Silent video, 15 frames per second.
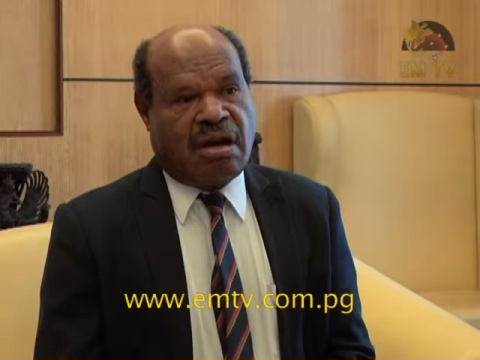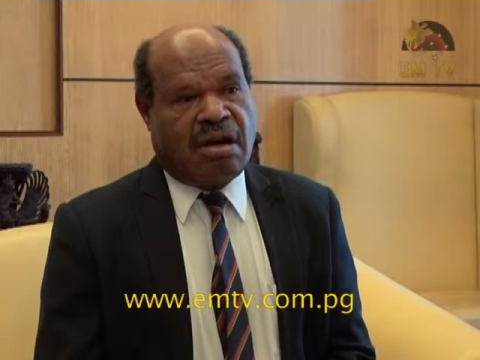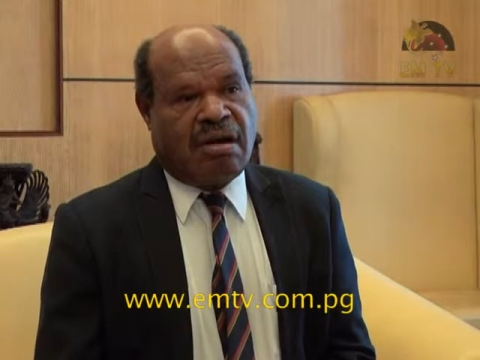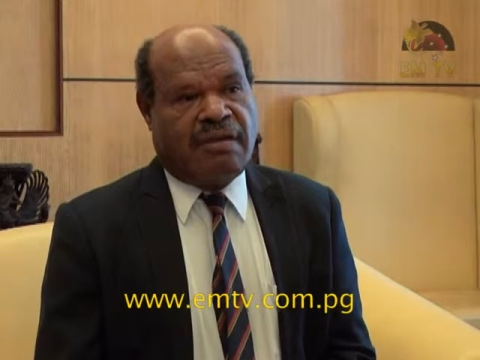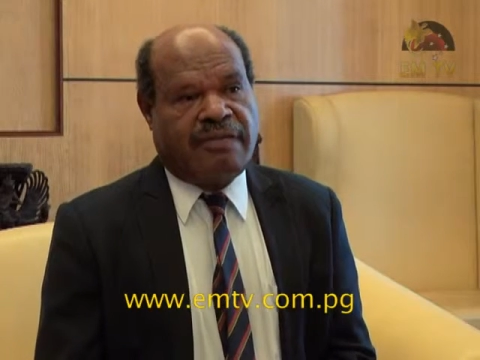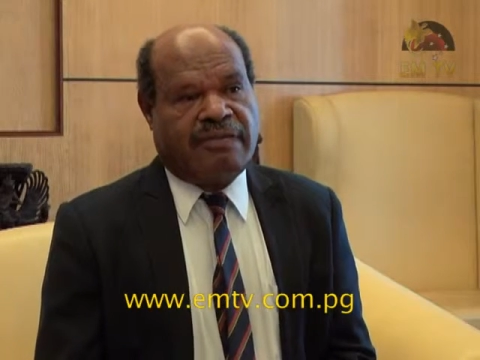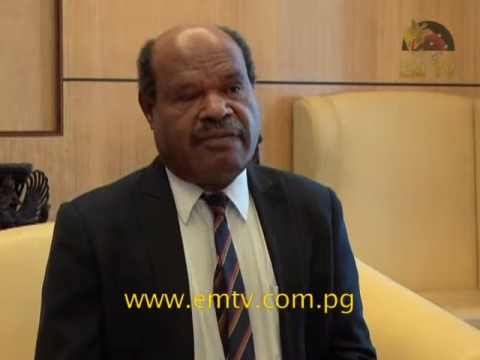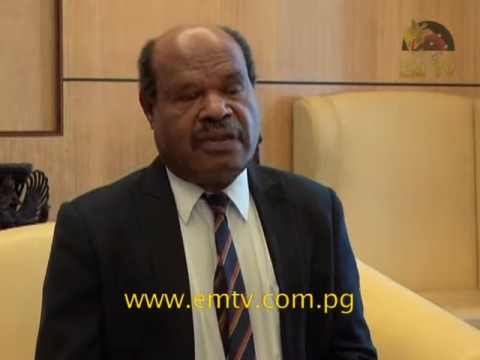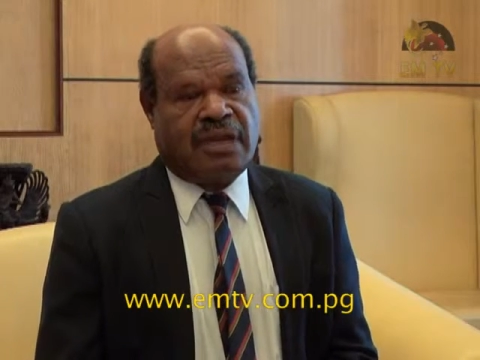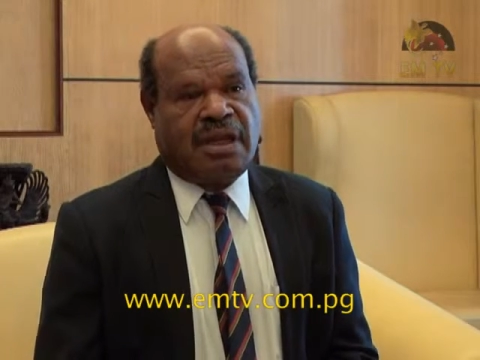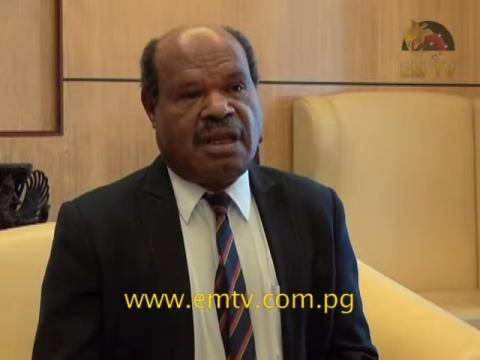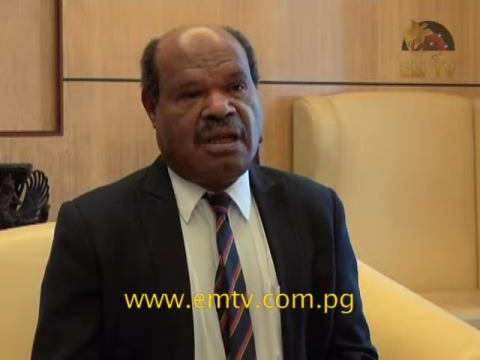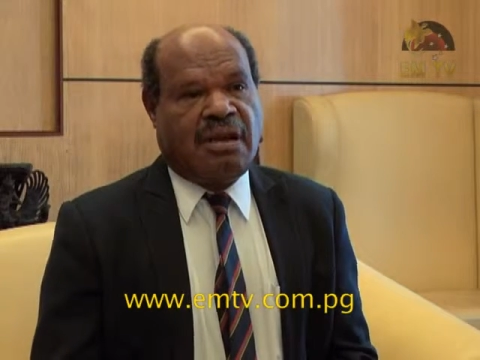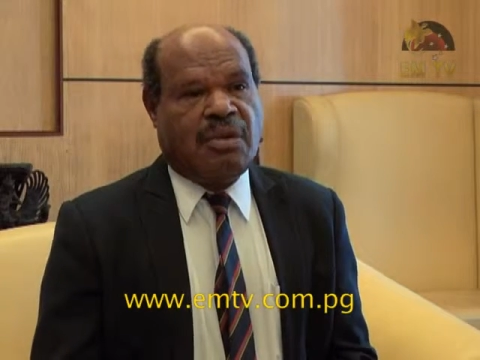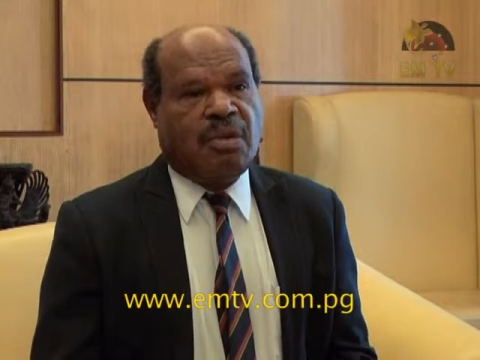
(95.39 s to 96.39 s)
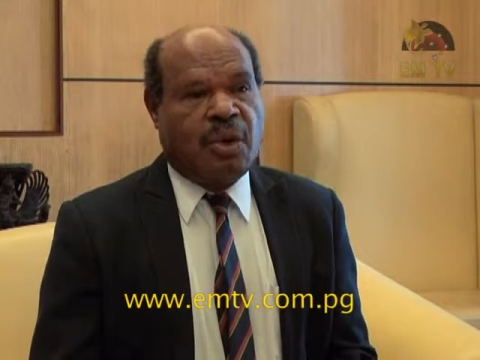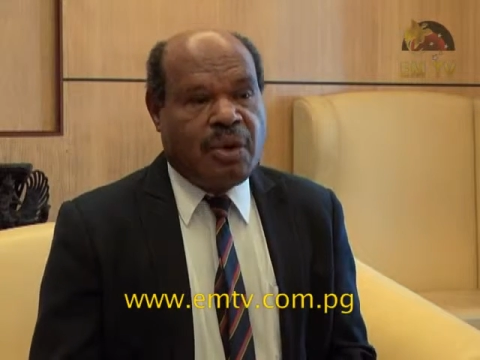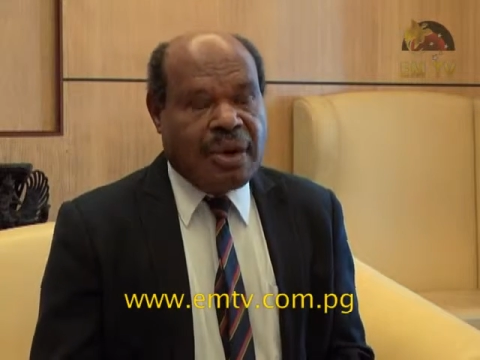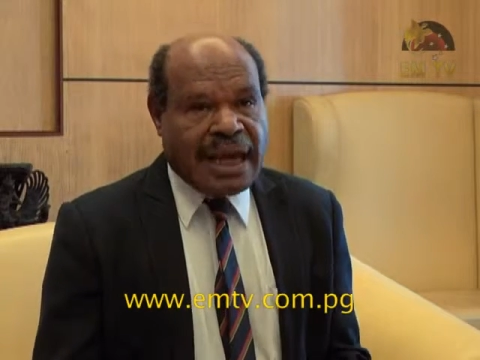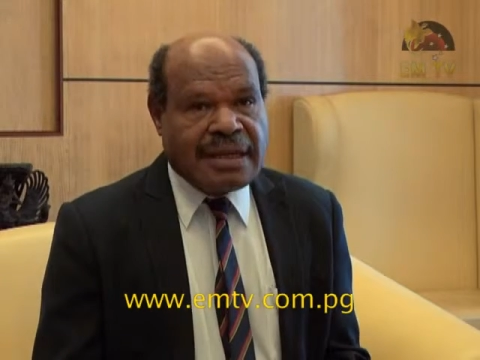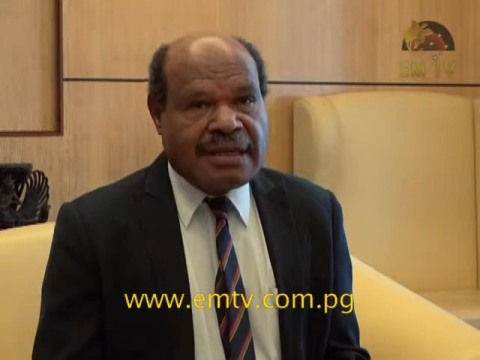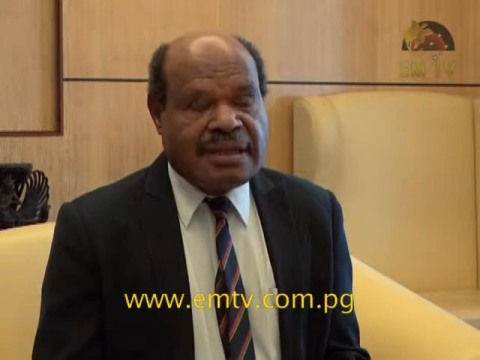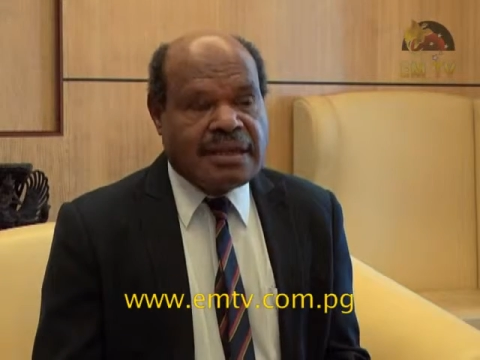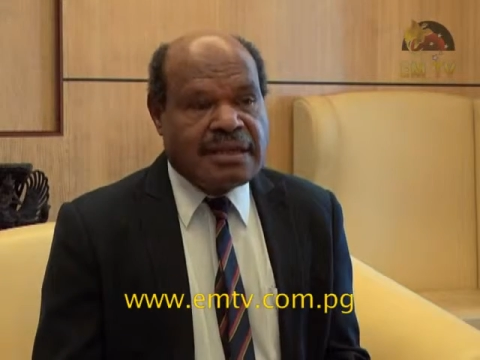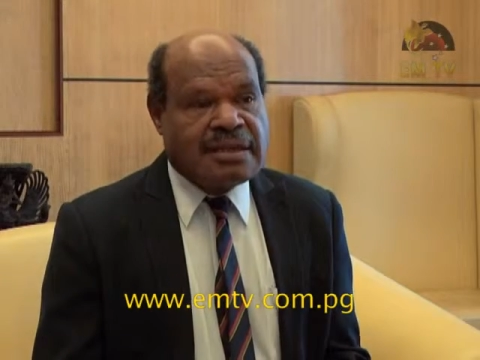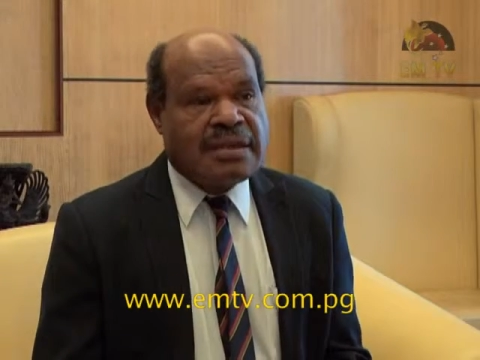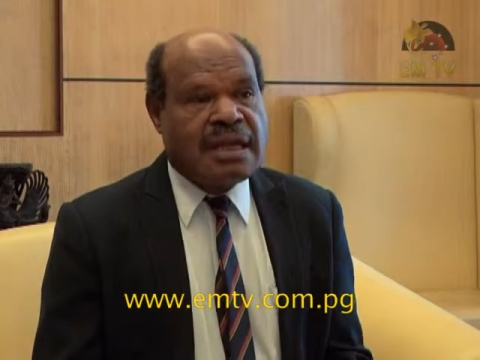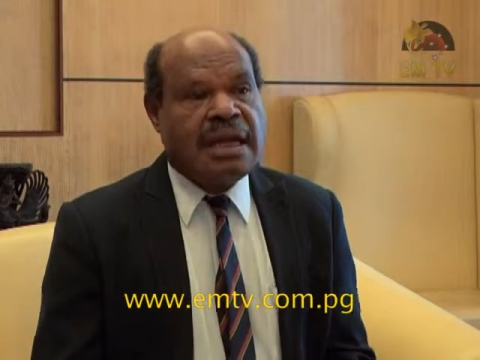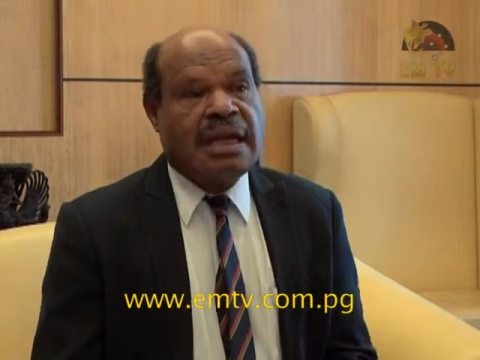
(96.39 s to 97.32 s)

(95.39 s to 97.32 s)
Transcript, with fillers: of the road access.